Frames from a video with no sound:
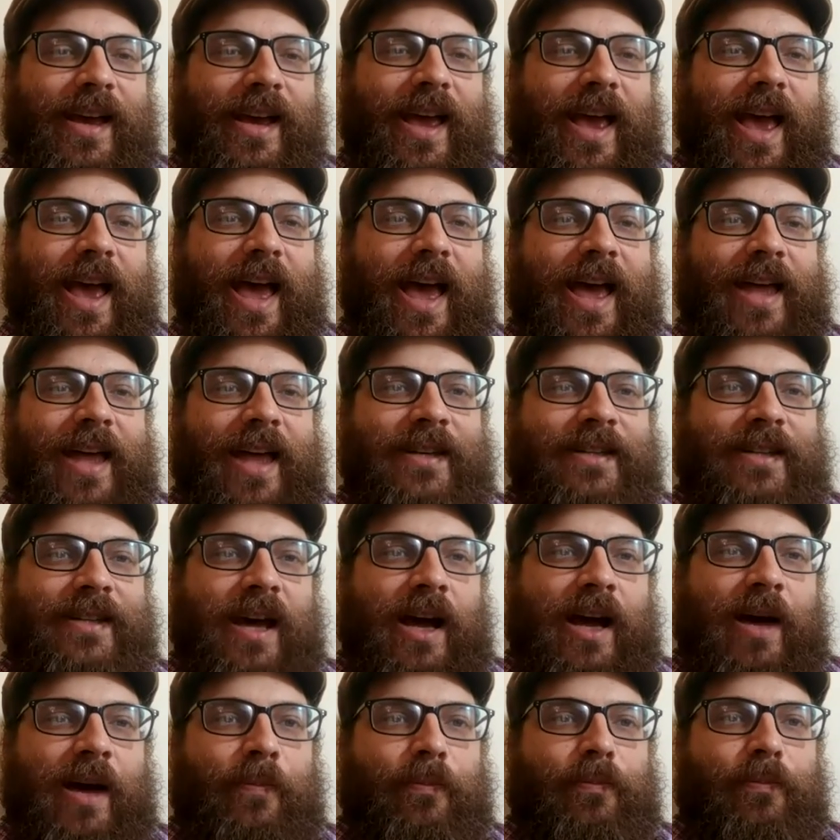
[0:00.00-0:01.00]
and
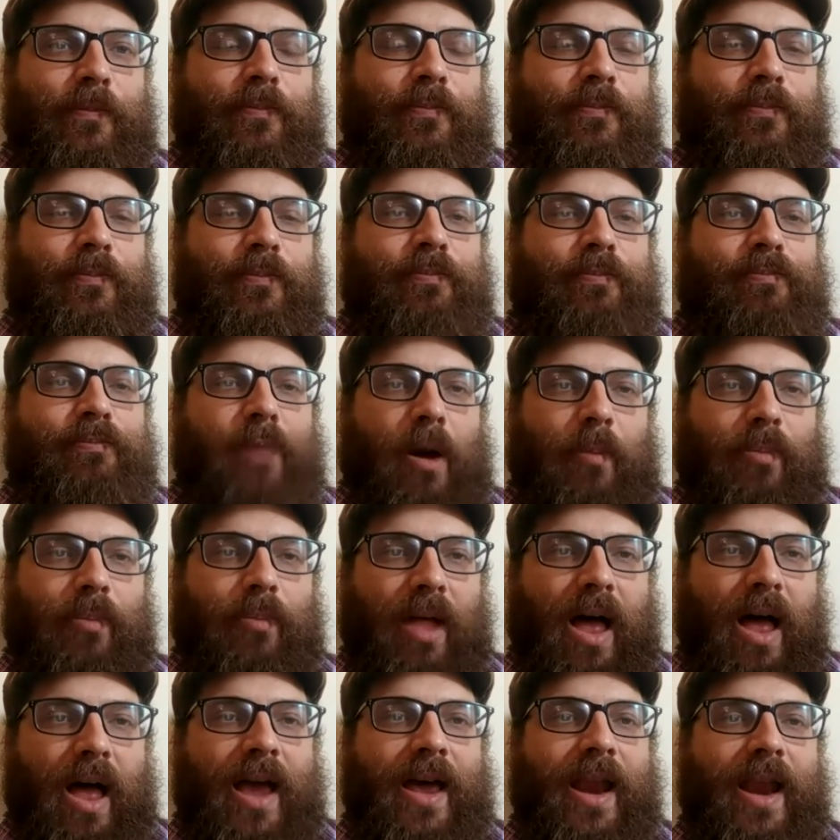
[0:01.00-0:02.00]
um,
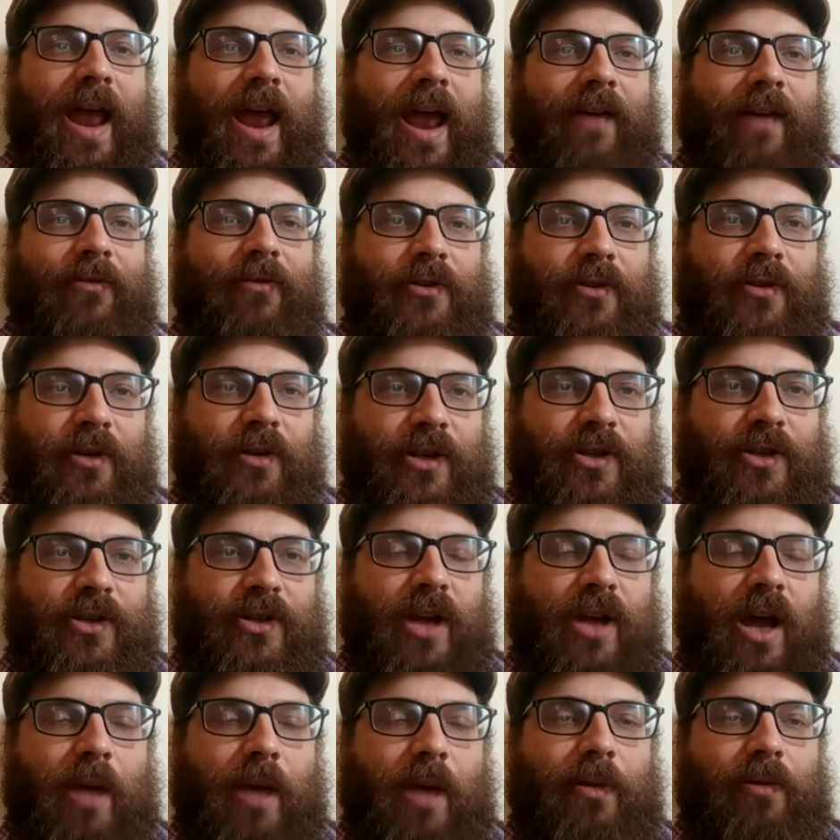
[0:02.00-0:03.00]
apply it after each
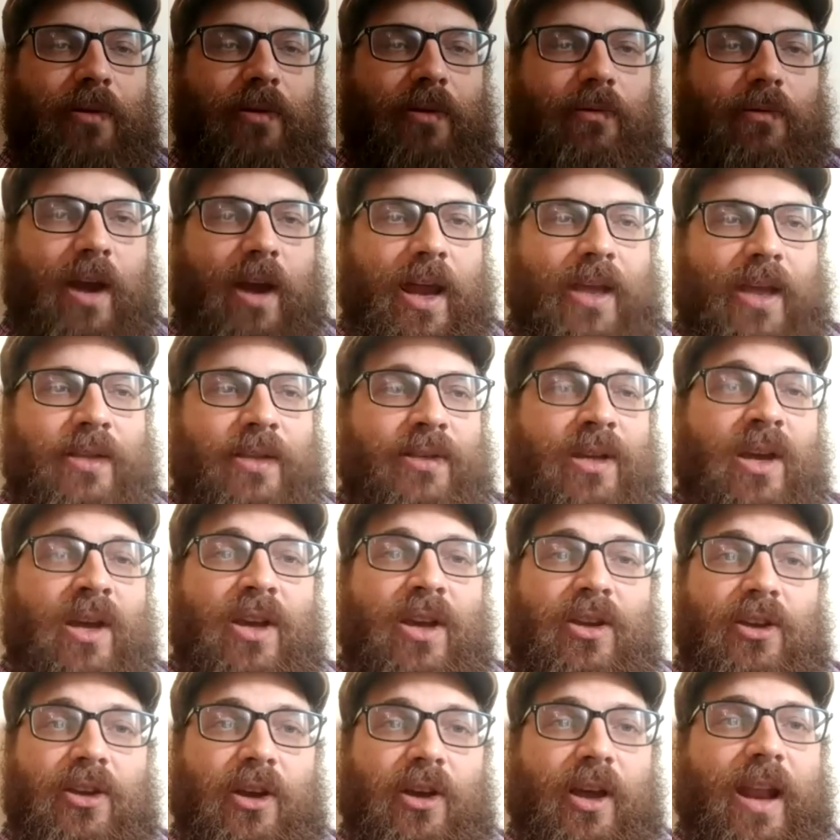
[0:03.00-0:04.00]
time it rains
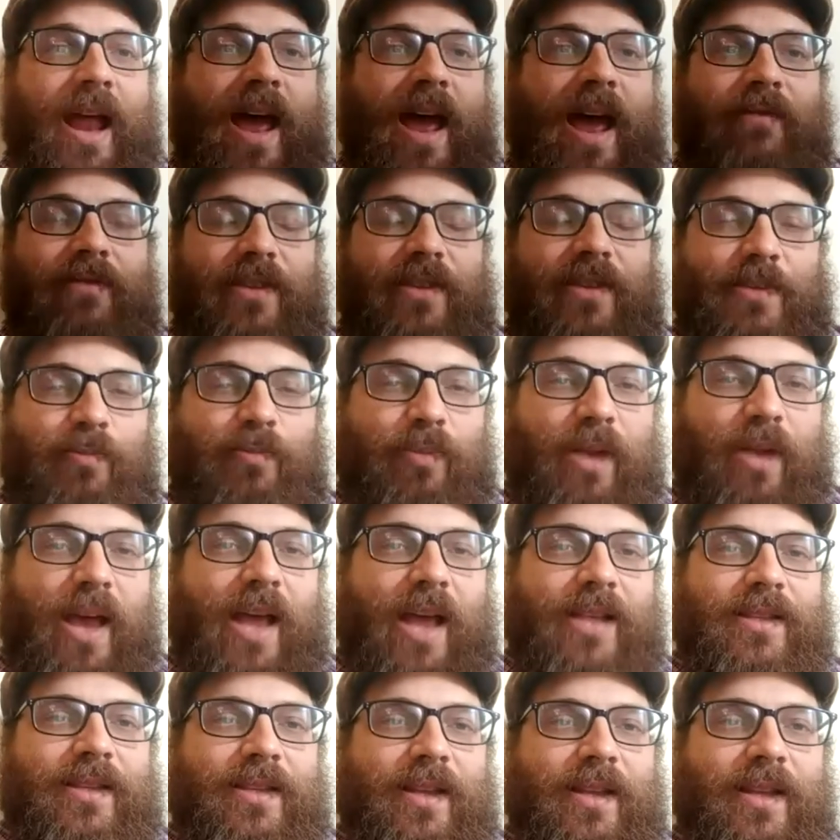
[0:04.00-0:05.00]
you're going to have these
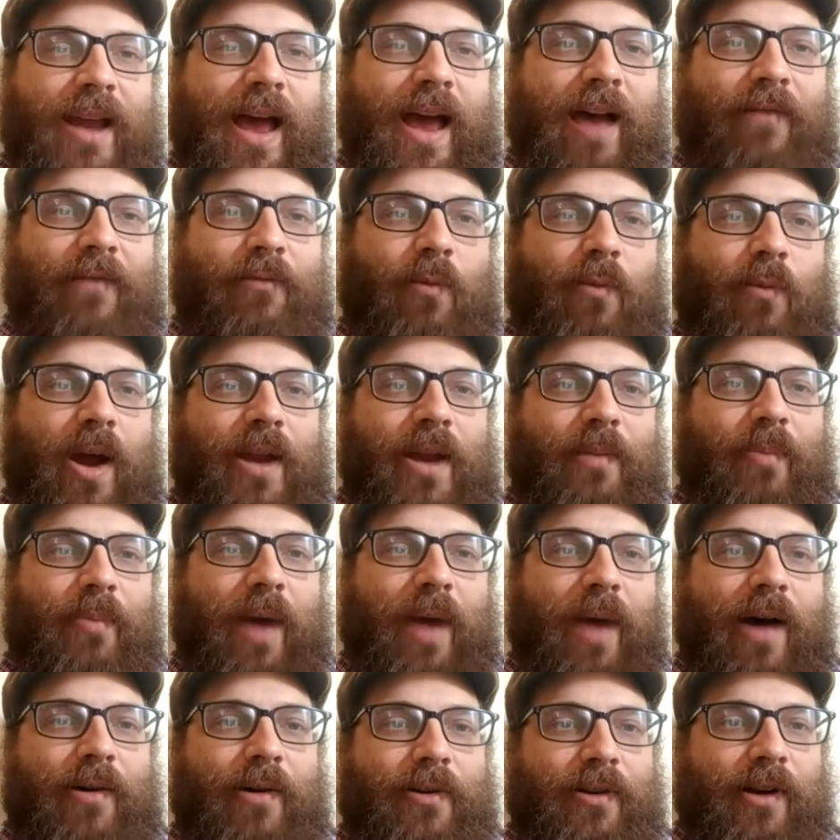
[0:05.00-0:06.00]
plants that have white
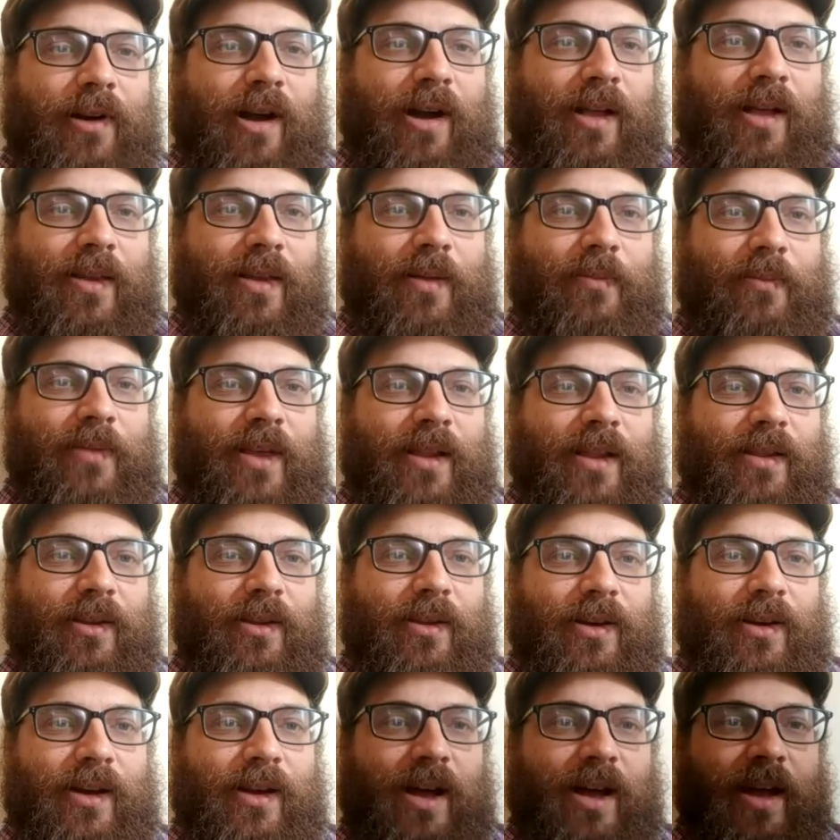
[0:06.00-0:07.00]
powder on them that
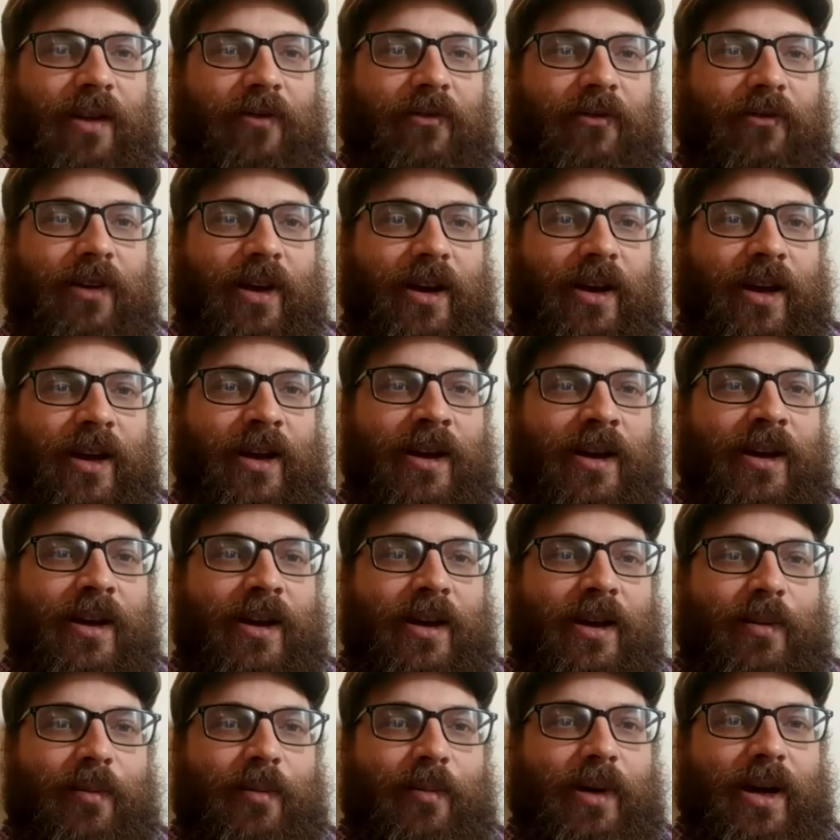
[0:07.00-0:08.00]
look kind of funny
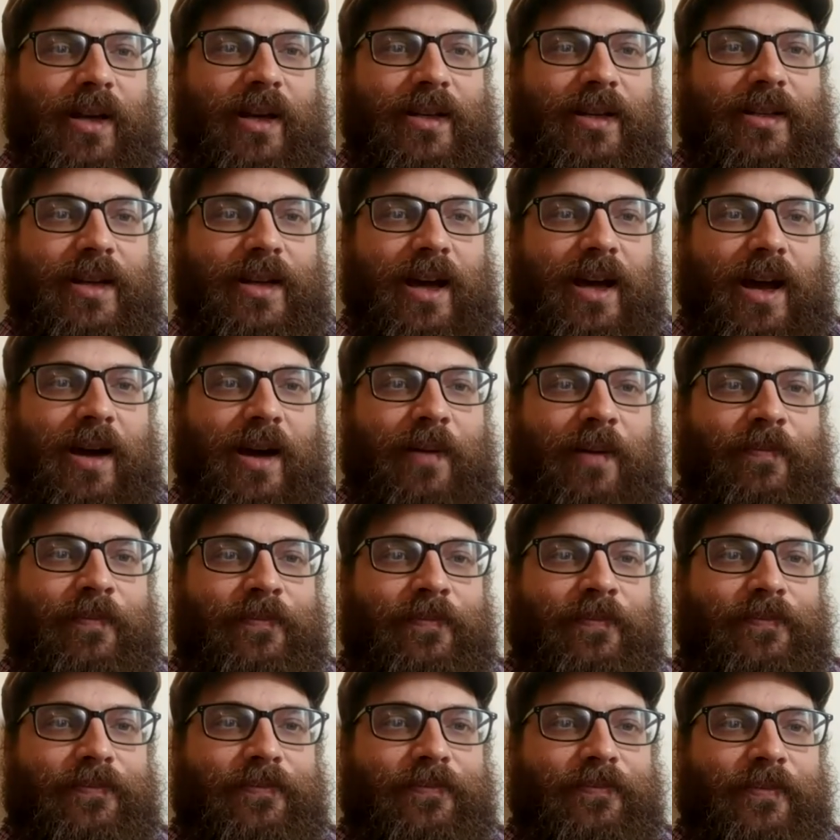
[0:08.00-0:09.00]
but um,